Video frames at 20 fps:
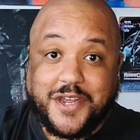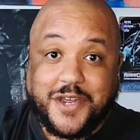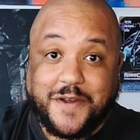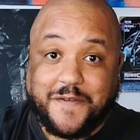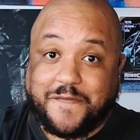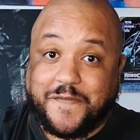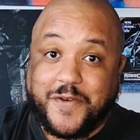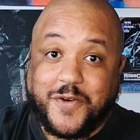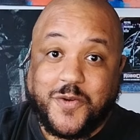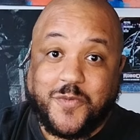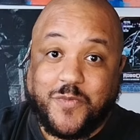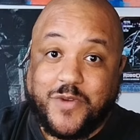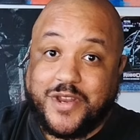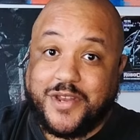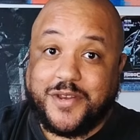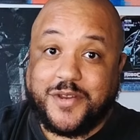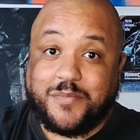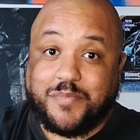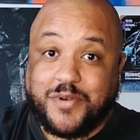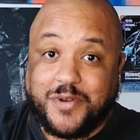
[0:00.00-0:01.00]
a film
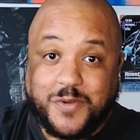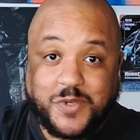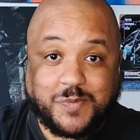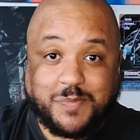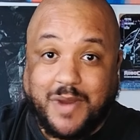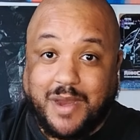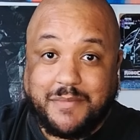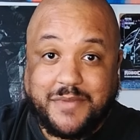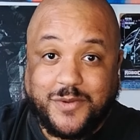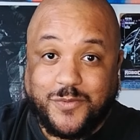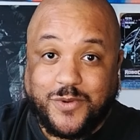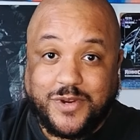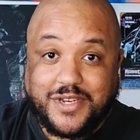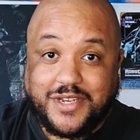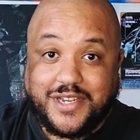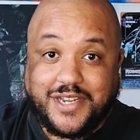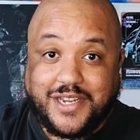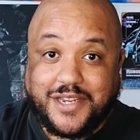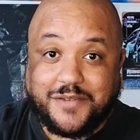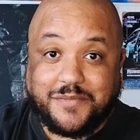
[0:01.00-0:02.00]
written and produced by me
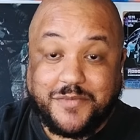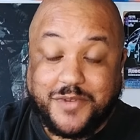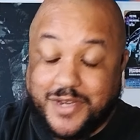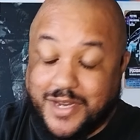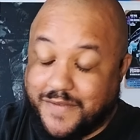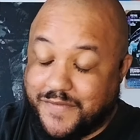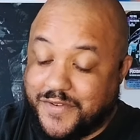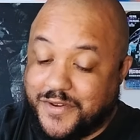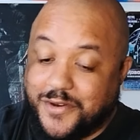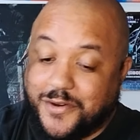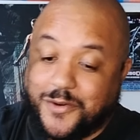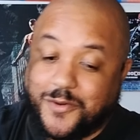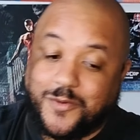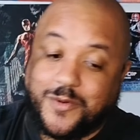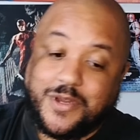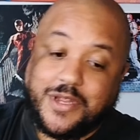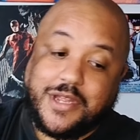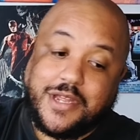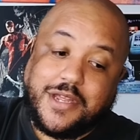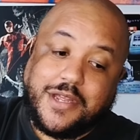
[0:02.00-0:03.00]
one day. You never
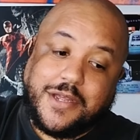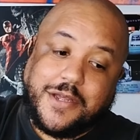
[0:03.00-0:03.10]
know.